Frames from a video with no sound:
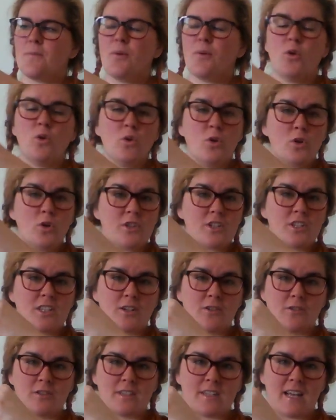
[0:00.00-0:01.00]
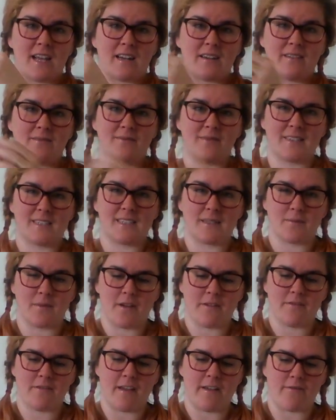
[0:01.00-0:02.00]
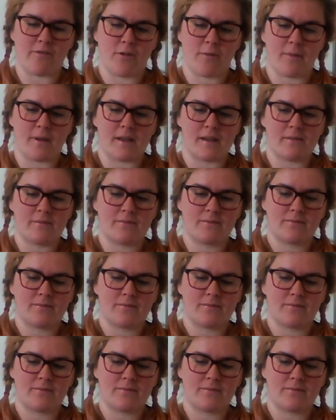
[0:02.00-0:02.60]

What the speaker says: pour the salt in. This is my favourite bit.